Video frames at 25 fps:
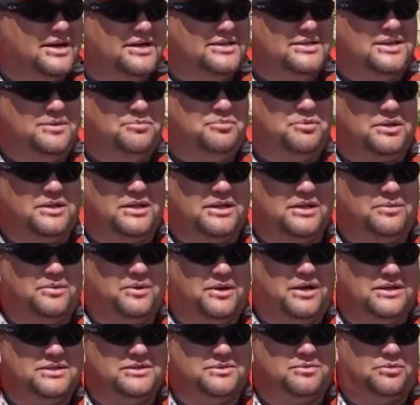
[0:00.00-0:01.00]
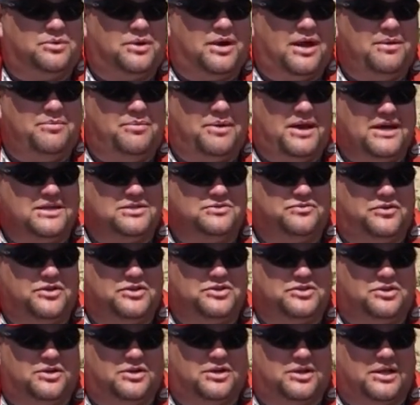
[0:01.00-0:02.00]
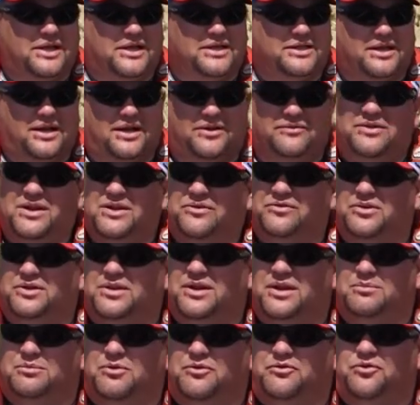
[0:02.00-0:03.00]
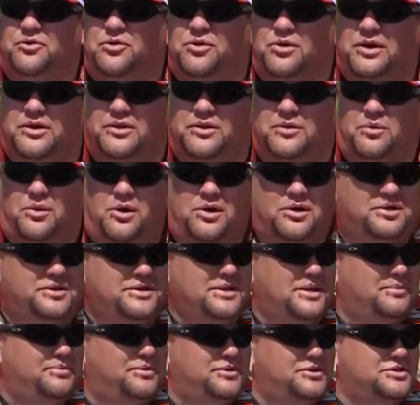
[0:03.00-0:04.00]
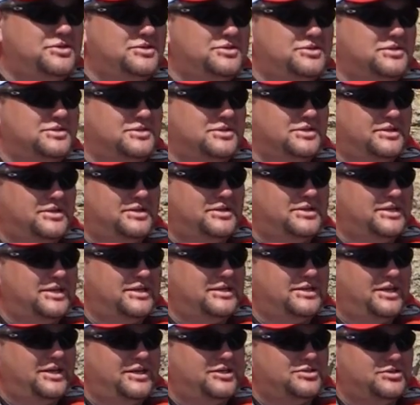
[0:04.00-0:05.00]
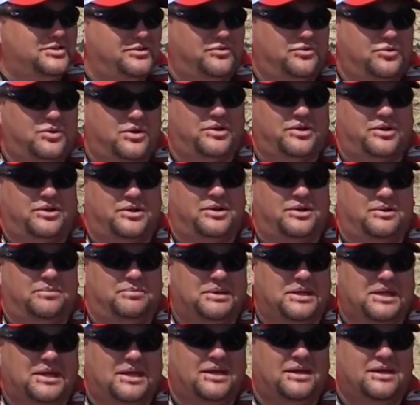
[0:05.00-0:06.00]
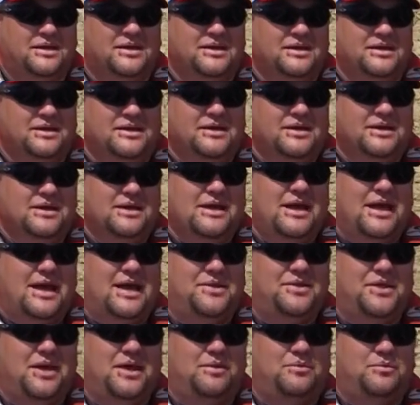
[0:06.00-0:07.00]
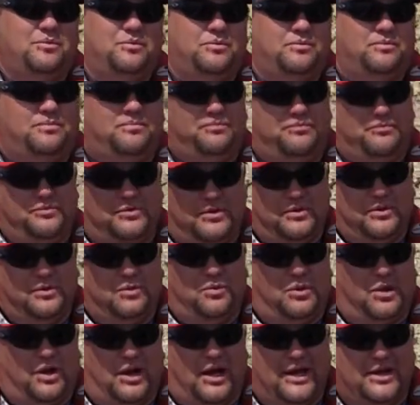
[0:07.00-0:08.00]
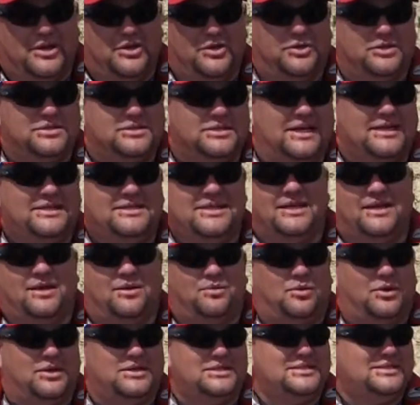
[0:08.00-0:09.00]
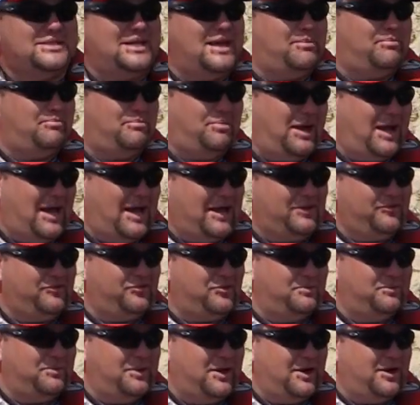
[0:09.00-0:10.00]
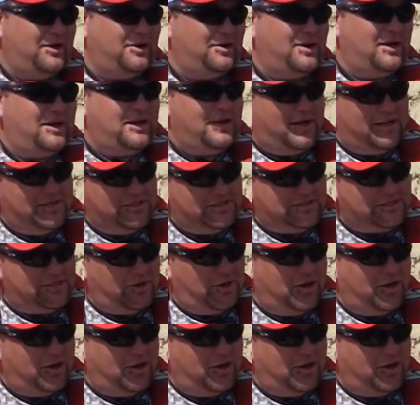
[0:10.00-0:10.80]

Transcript: Uh, typically, when I when I bass fishing on a lake that I've never done before, the water temperatures is a good dictation of where they're going to be. And then what I do is I take it one step back from there, and I